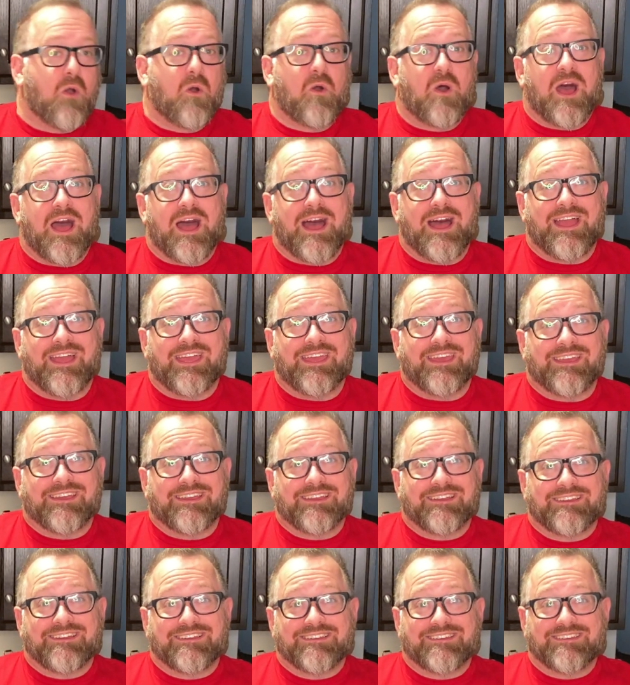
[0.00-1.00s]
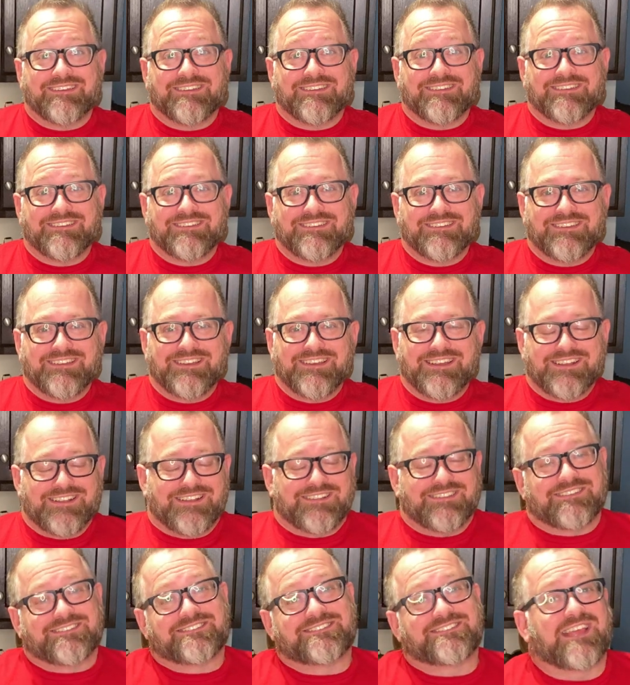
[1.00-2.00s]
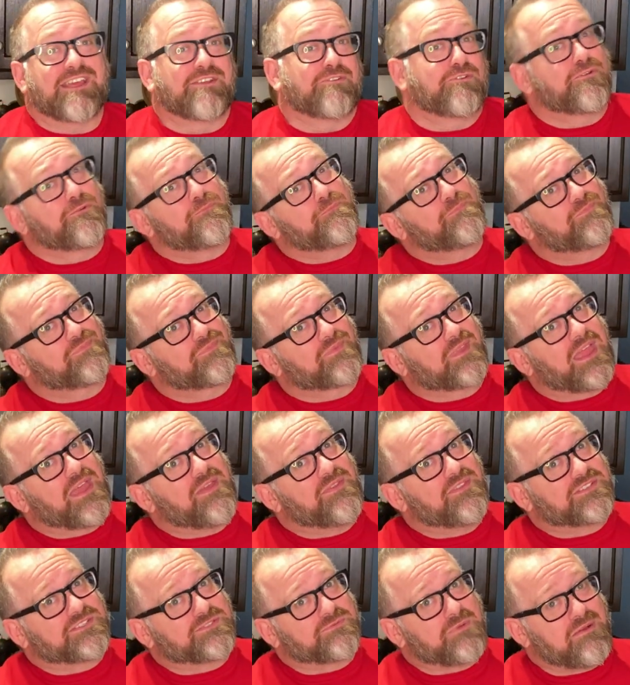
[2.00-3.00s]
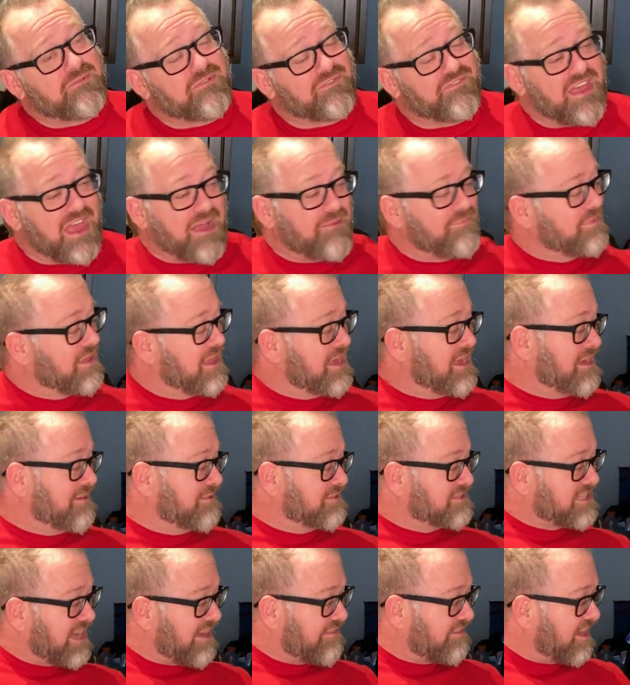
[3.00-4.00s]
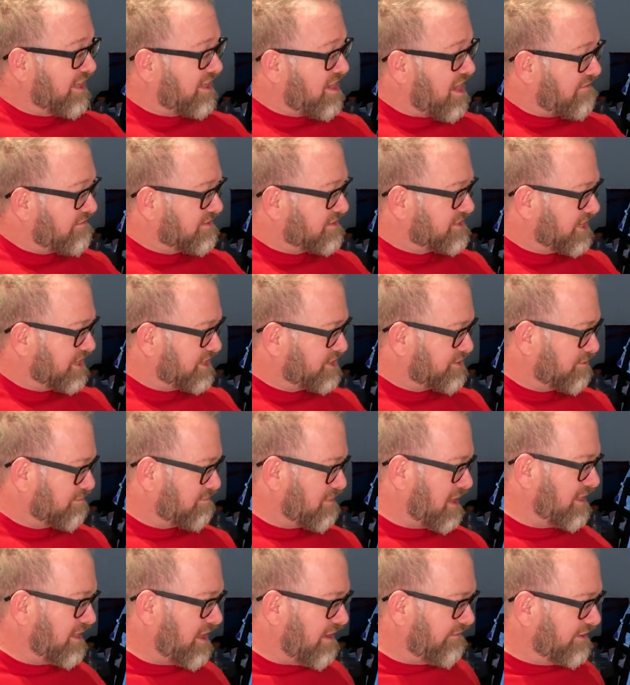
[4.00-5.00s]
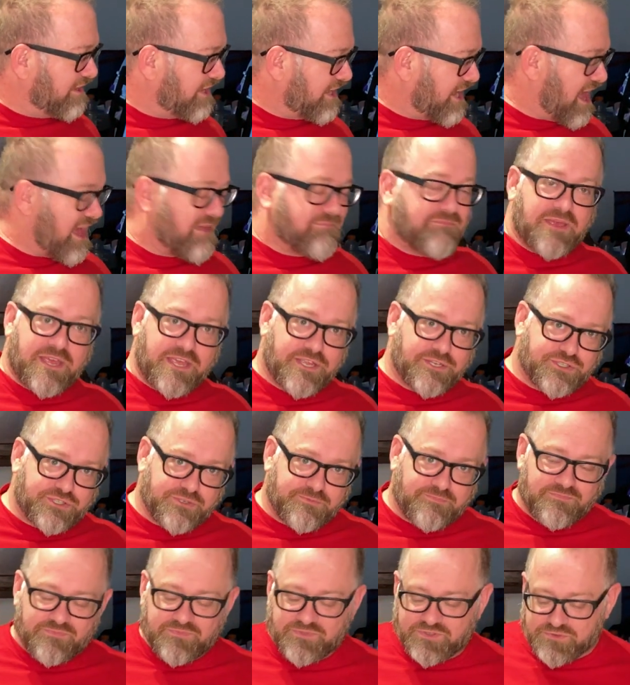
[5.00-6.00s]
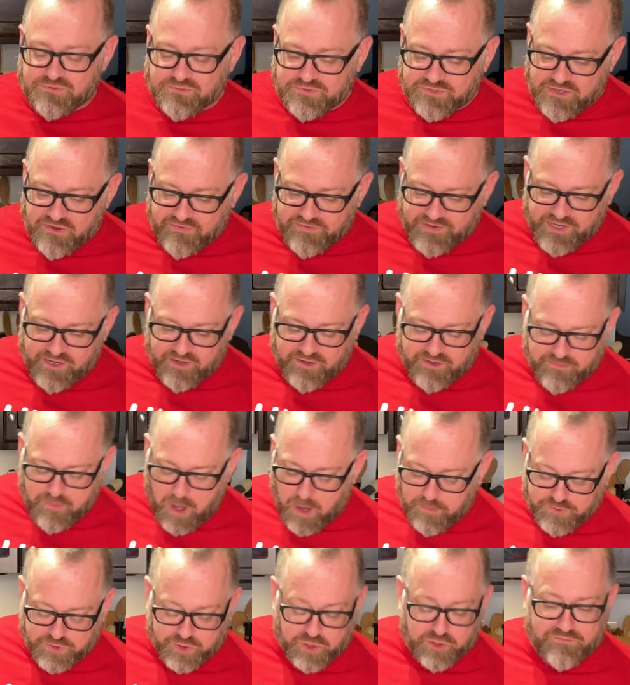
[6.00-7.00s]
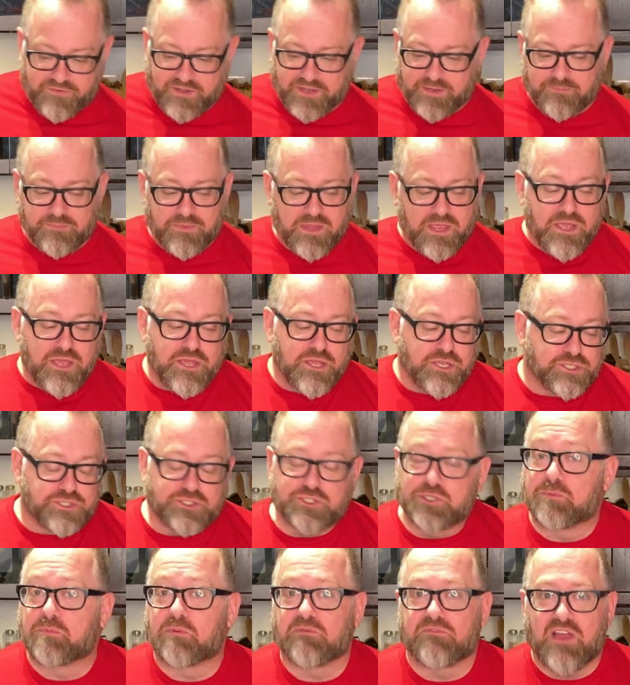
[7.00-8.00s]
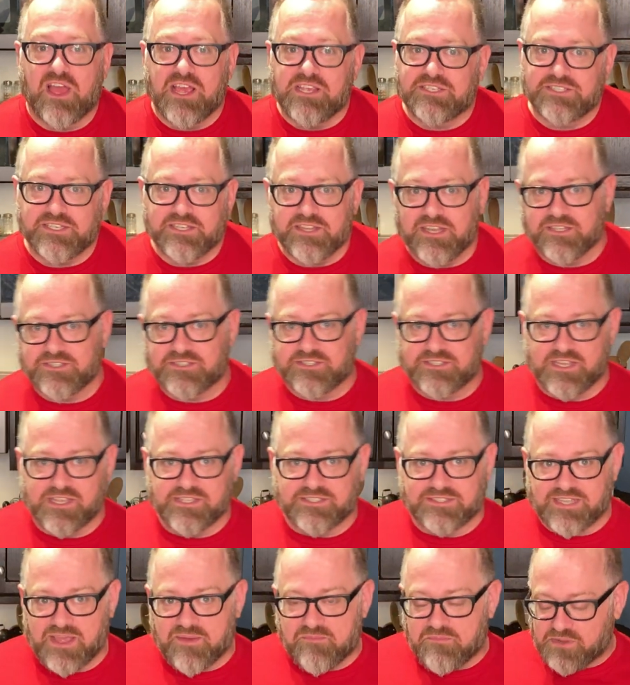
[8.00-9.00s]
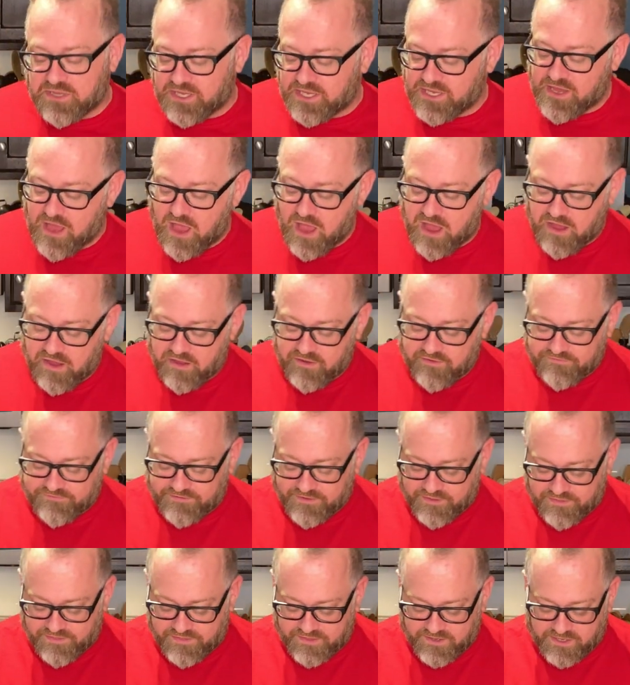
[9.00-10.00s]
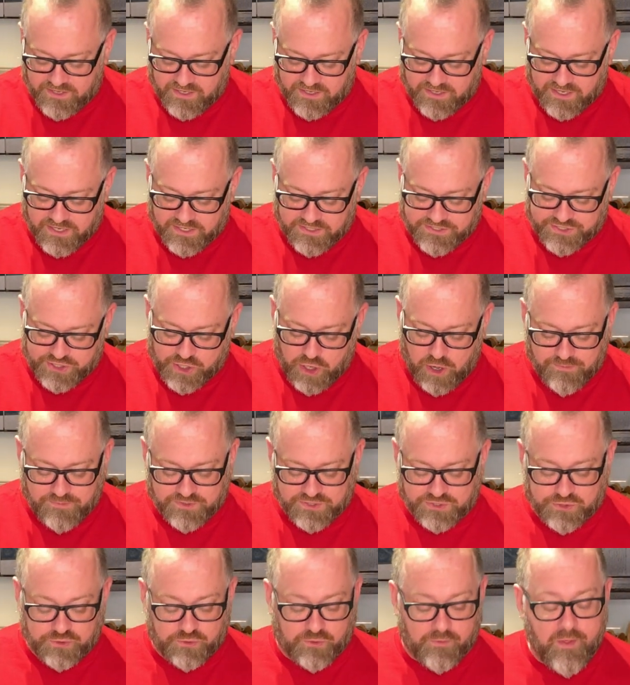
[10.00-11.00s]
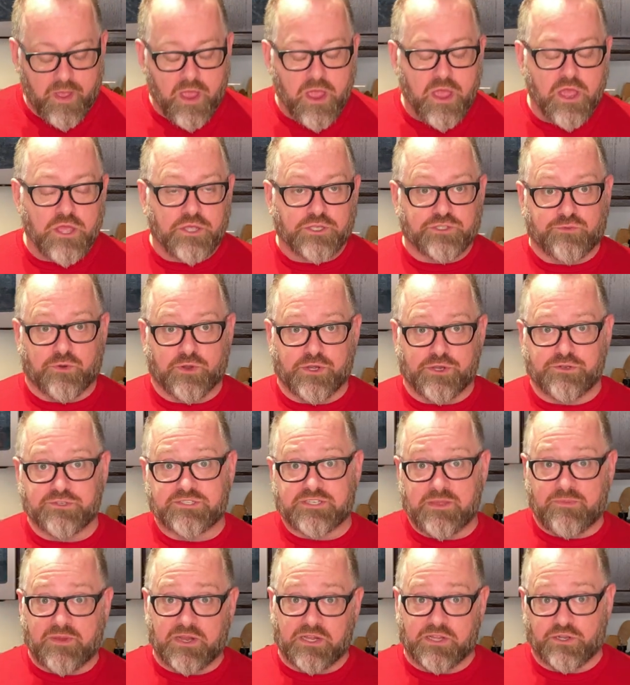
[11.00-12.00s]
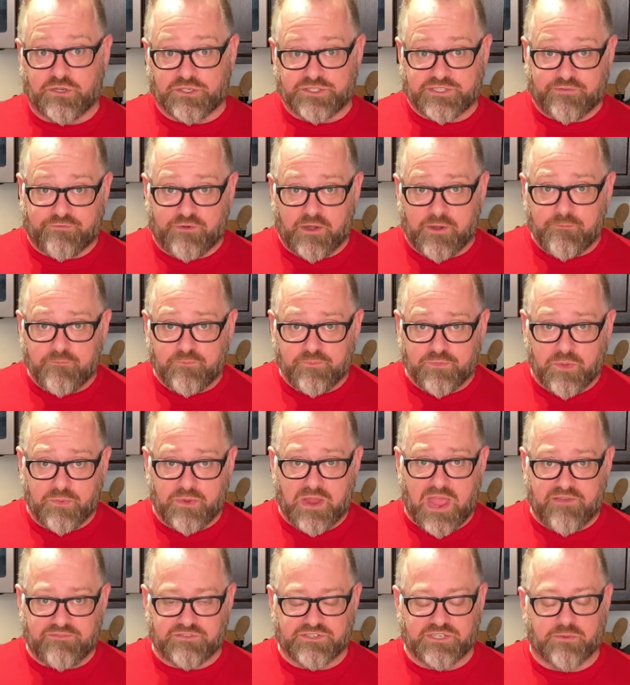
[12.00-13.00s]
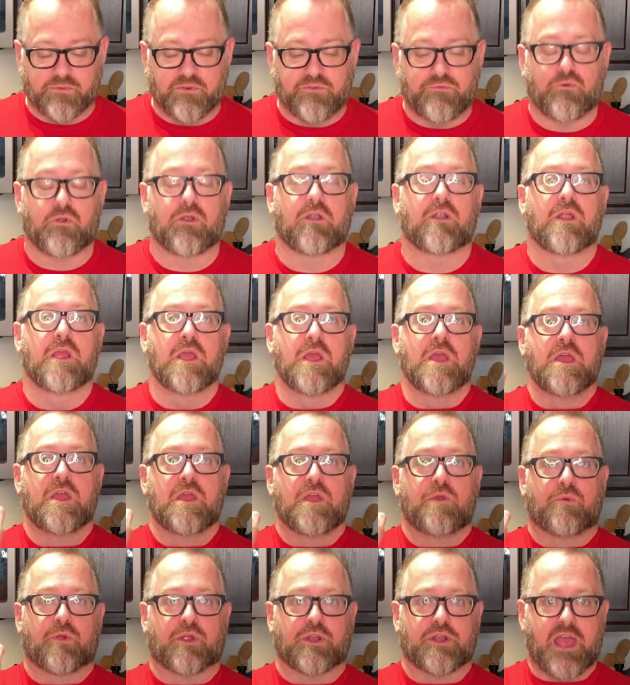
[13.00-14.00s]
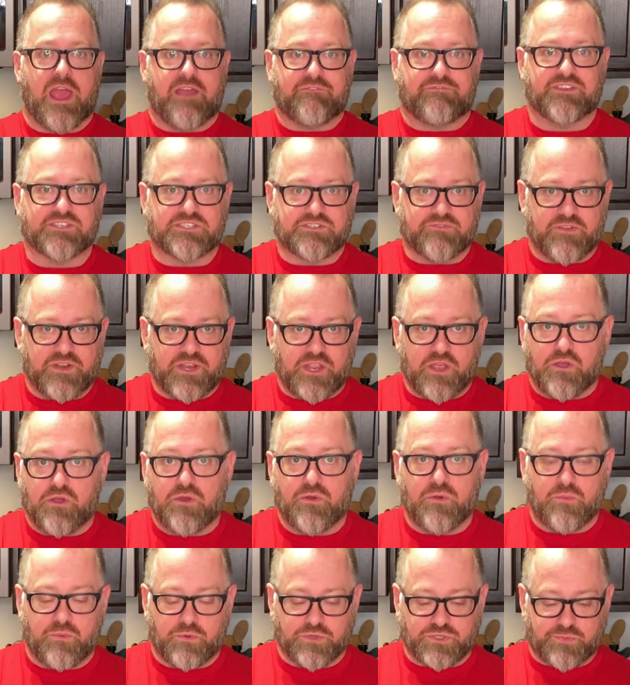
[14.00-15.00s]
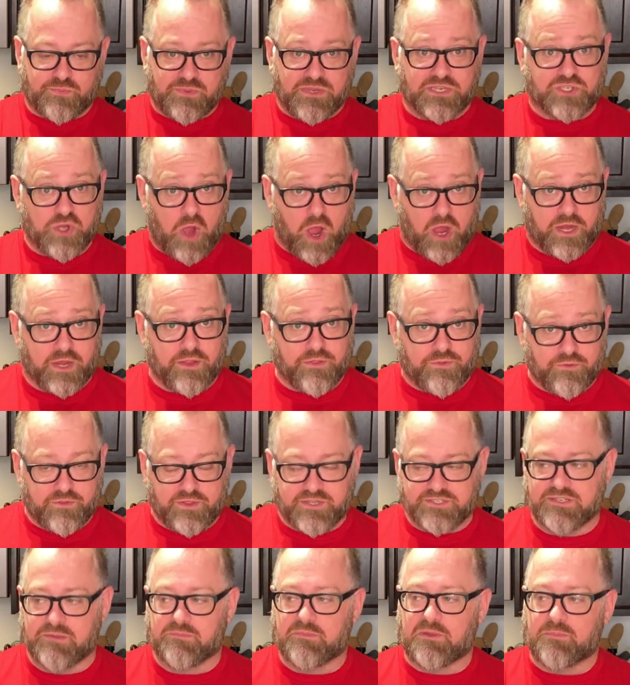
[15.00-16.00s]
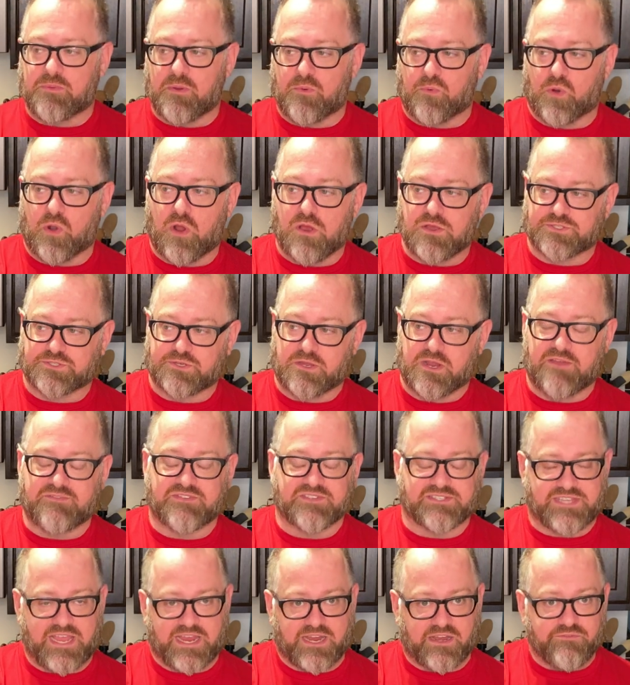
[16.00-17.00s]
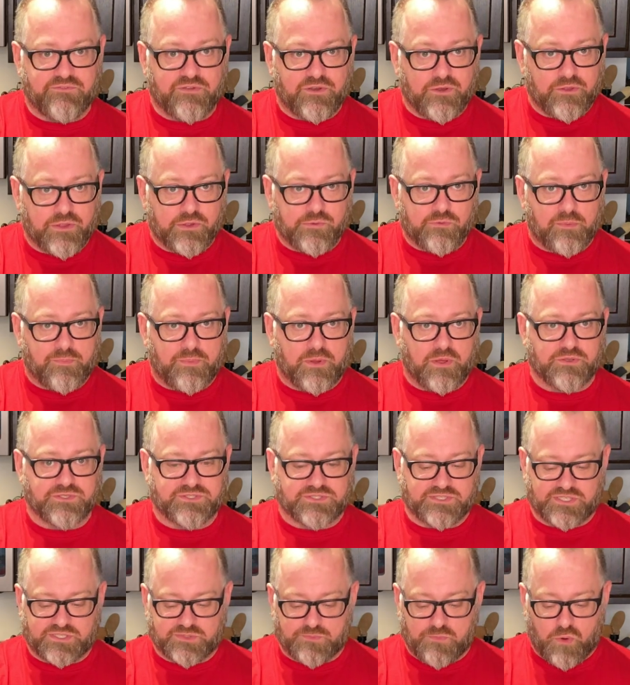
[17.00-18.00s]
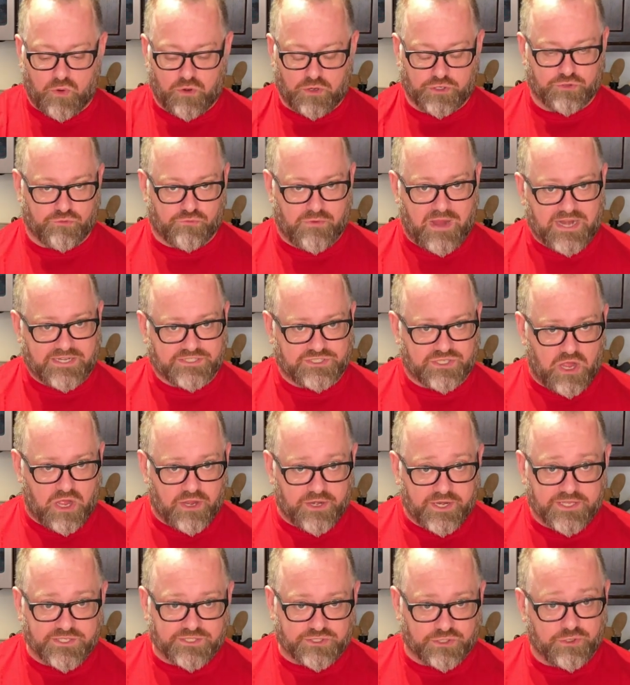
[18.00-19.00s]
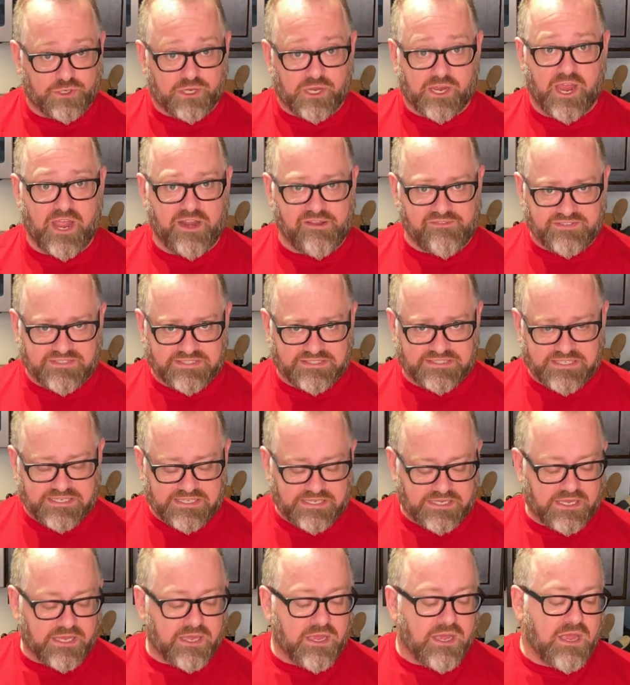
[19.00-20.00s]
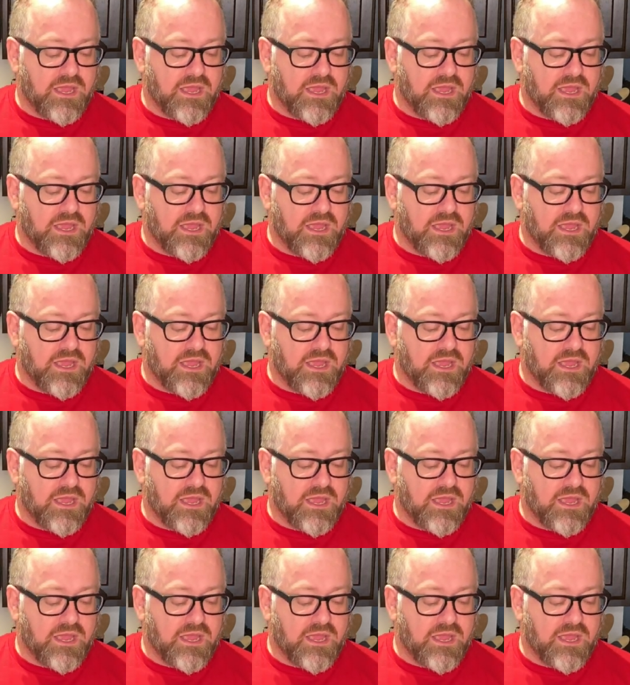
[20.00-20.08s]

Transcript: Oh, hi. This is Andrew, and this is why we're fat. Just having a conversation with my lovely cat, Paige, who's over here observing, supervising the assembly of the tiramisu. So we're going to do something a little different that we haven't done before. We're going to have this video to be talking through the assembly, but we're also going to have a second video that we'll post that's more direct on it, so you can kind of see